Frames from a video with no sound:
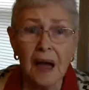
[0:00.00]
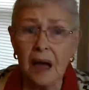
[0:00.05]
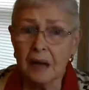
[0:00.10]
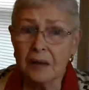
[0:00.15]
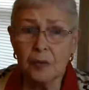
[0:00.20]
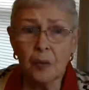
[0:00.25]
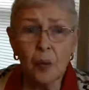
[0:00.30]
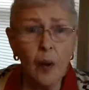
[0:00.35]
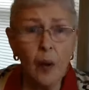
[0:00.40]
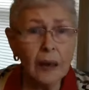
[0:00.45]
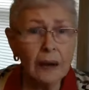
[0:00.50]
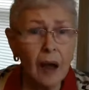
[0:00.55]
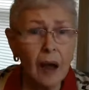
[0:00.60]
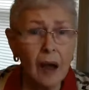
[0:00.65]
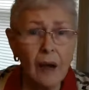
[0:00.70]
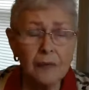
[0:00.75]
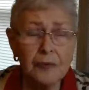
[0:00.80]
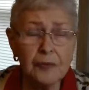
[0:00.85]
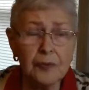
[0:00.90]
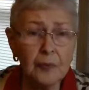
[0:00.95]
quite
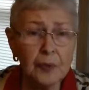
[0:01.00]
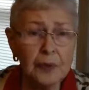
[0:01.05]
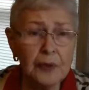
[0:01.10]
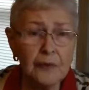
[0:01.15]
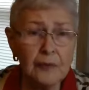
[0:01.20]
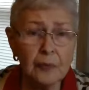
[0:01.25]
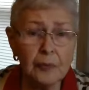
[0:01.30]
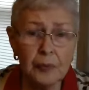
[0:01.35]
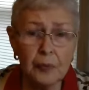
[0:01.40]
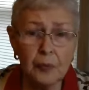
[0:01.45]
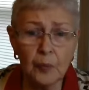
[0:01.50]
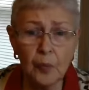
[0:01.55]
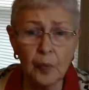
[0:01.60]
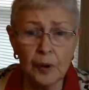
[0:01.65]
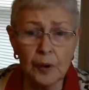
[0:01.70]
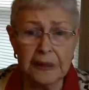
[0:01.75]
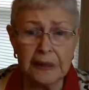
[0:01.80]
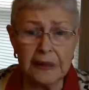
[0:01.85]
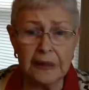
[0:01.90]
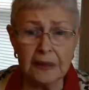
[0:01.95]
often, whenever we
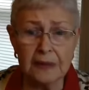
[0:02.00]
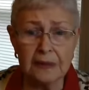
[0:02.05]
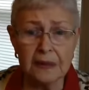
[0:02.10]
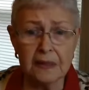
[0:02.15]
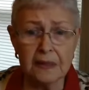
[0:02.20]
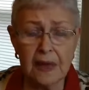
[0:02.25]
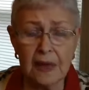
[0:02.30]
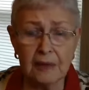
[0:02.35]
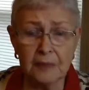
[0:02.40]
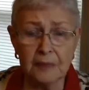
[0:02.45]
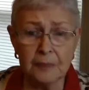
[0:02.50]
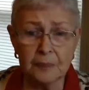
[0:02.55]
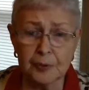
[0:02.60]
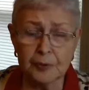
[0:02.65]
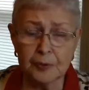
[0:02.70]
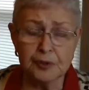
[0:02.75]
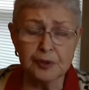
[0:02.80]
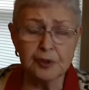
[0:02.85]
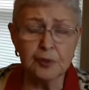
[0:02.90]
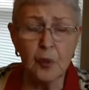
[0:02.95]
want to get into that
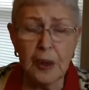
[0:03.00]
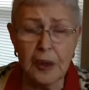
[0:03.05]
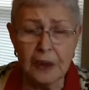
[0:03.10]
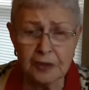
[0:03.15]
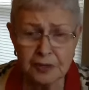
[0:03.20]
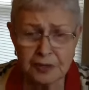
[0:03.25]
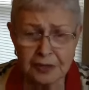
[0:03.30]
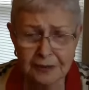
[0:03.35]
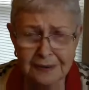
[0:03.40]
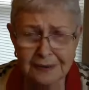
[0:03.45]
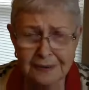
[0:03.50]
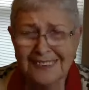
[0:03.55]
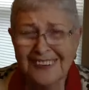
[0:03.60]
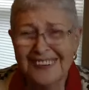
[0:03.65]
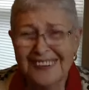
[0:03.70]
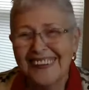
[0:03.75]
persuasion,